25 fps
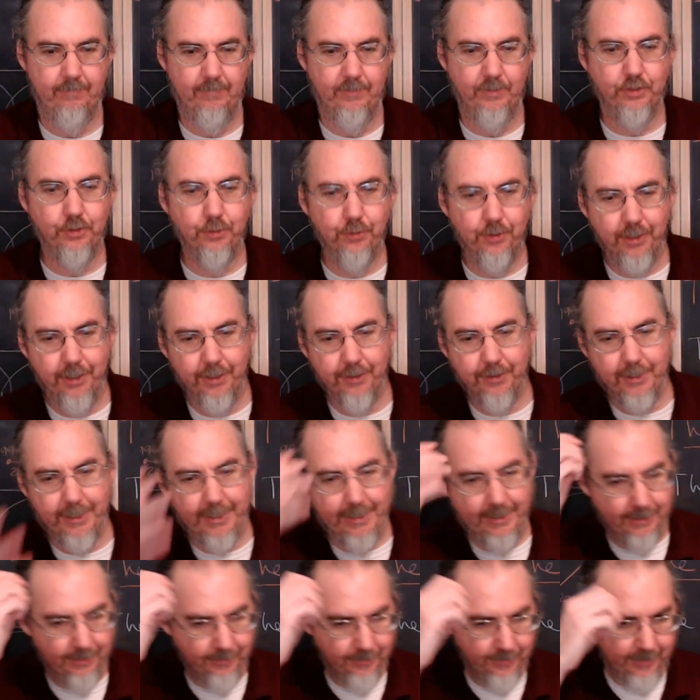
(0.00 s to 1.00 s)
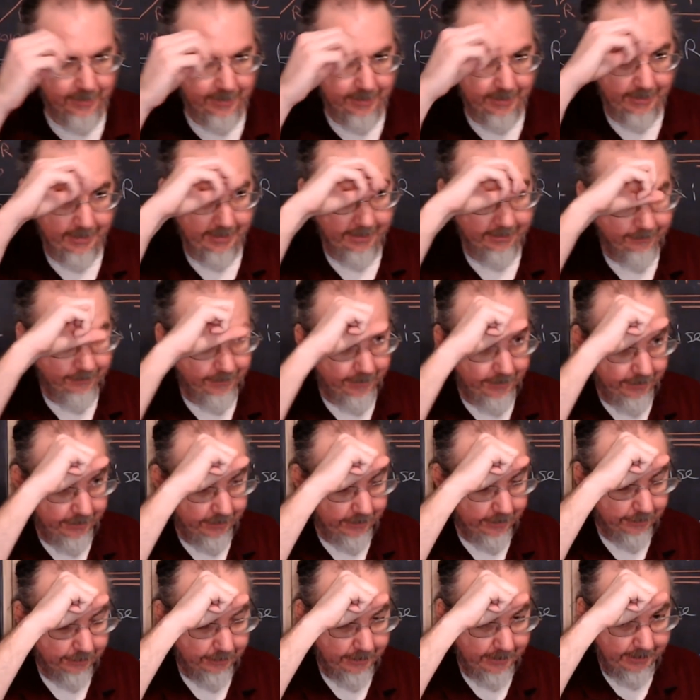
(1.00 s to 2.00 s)
So another agency that
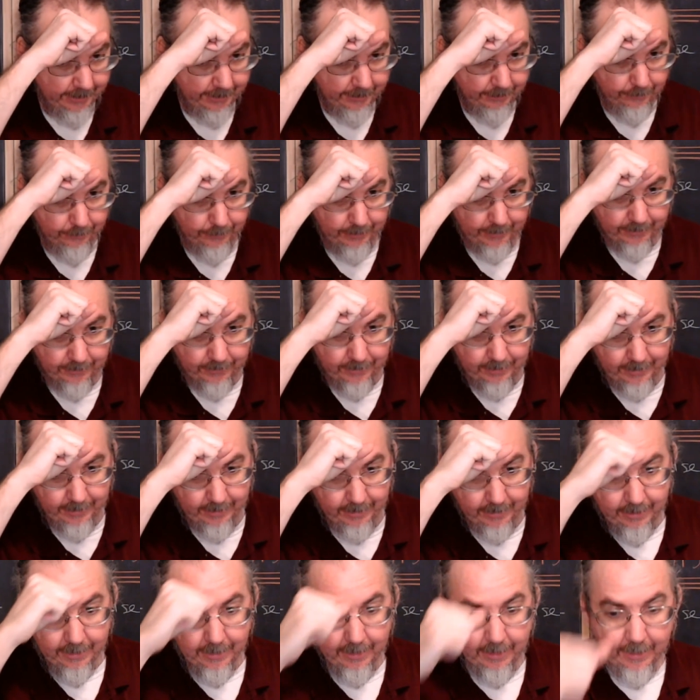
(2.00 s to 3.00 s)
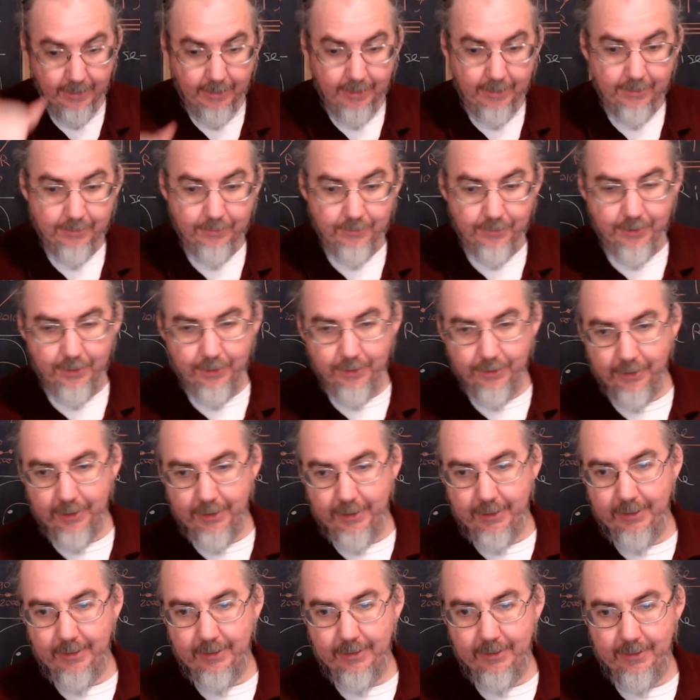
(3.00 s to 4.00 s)
FDR created was the
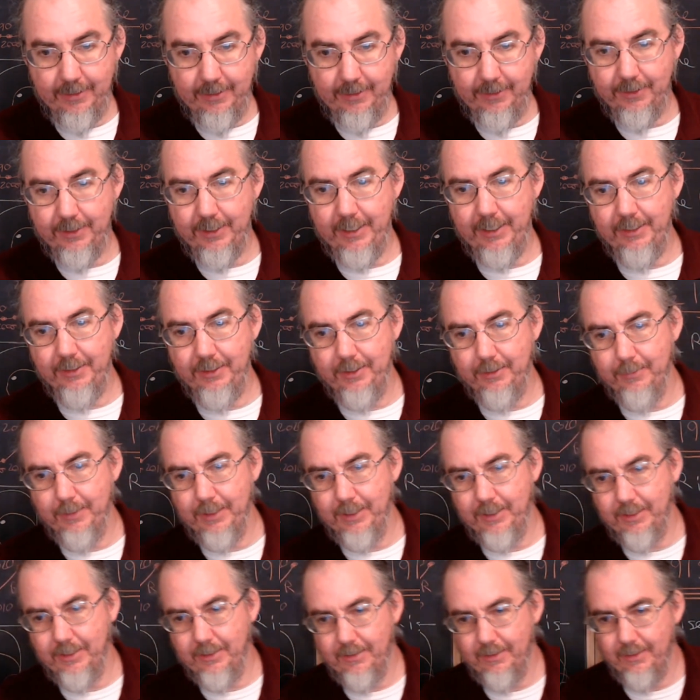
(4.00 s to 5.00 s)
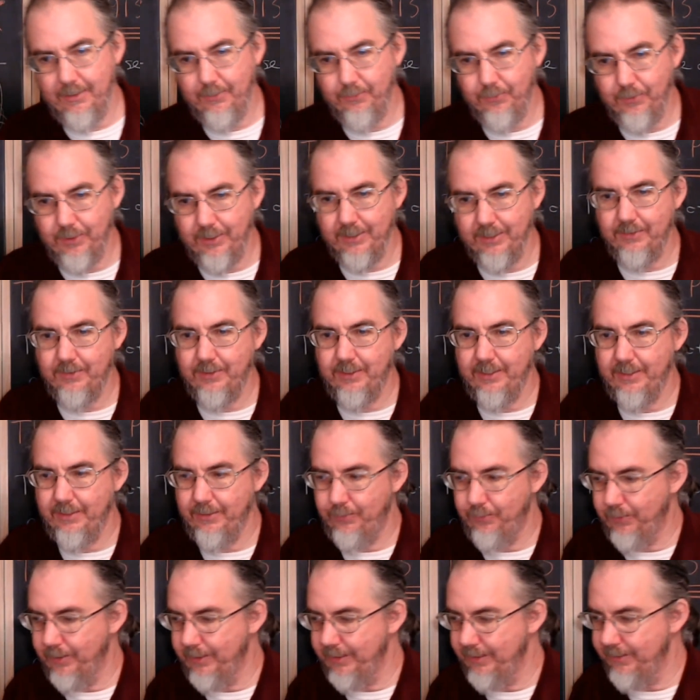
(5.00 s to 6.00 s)
Security and Exchange Commission. And what this did
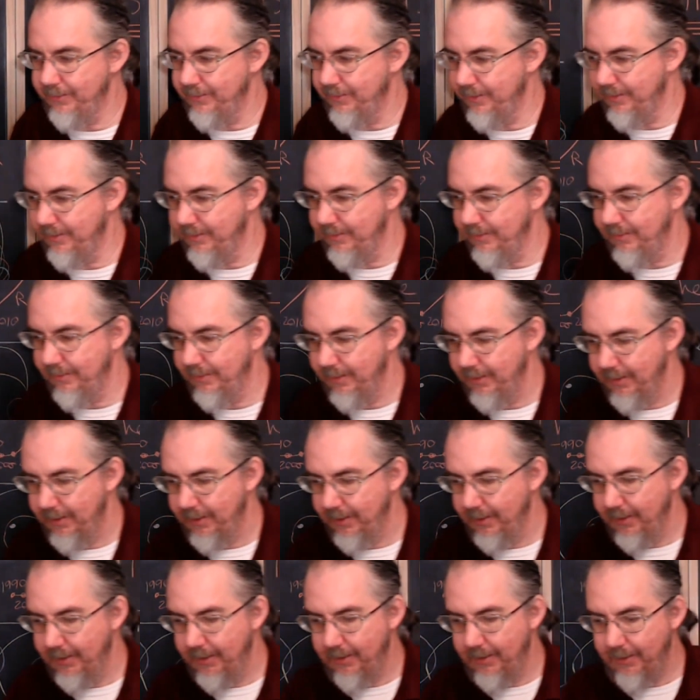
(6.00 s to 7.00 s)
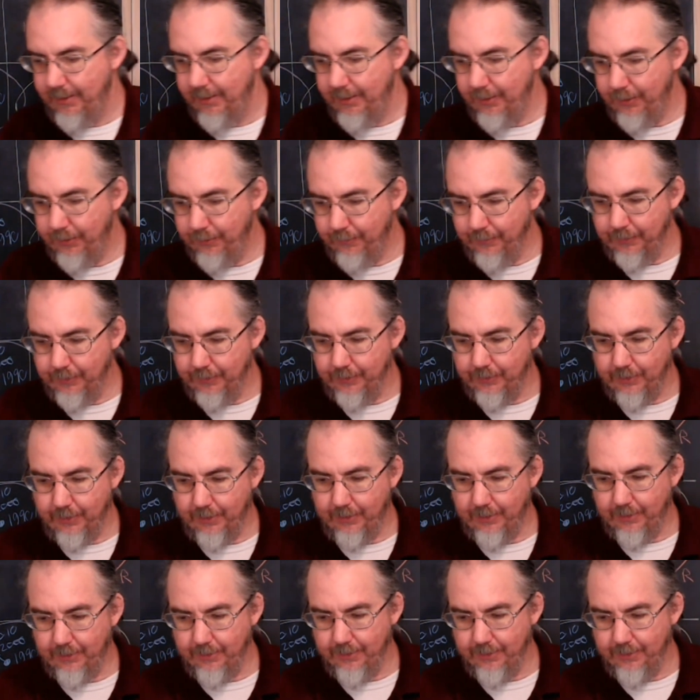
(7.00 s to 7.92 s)
was it oversaw